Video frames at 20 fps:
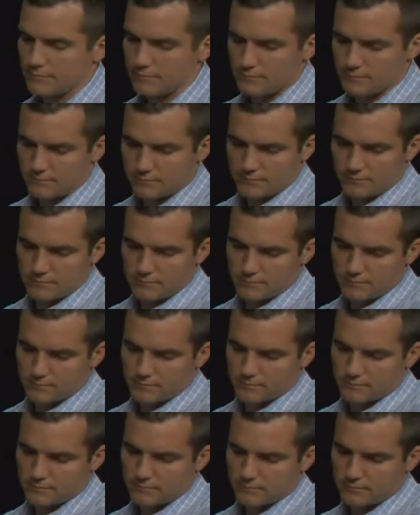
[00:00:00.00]

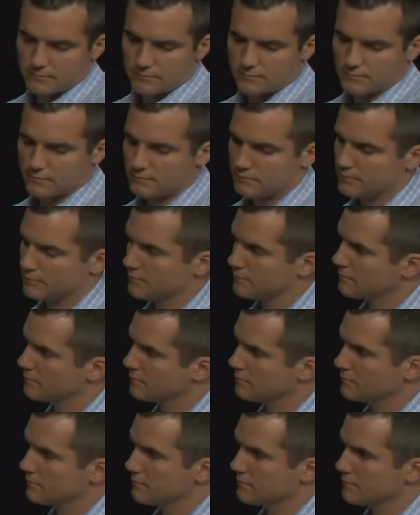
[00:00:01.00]

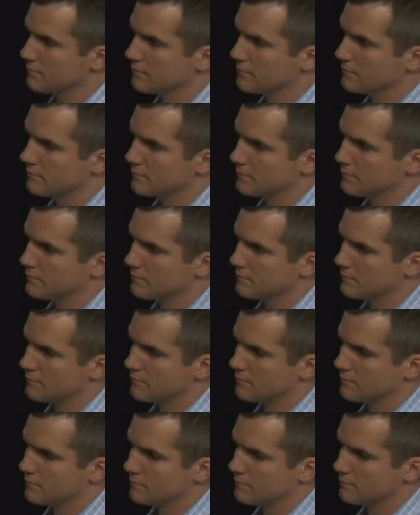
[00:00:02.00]

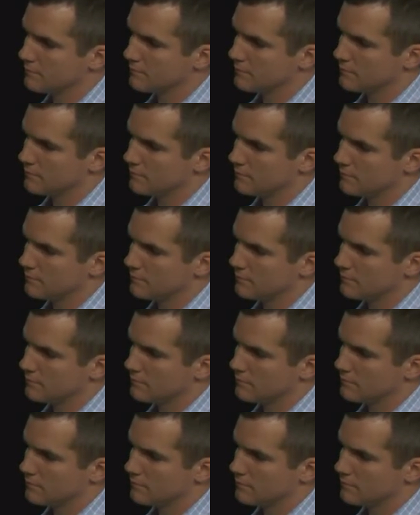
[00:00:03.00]

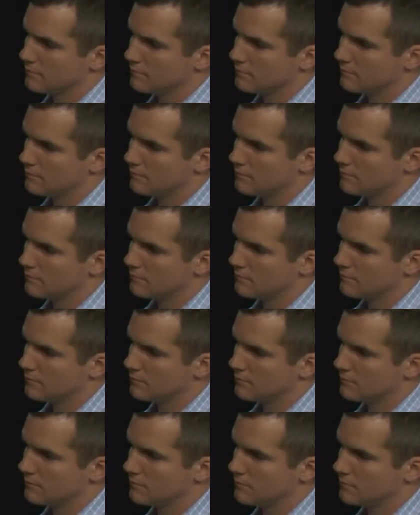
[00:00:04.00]

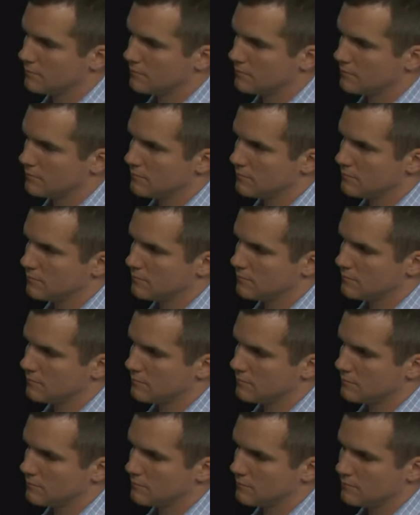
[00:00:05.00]

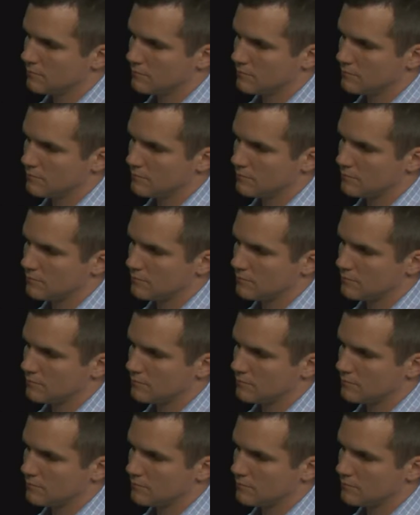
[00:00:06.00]
The person shown says nothing.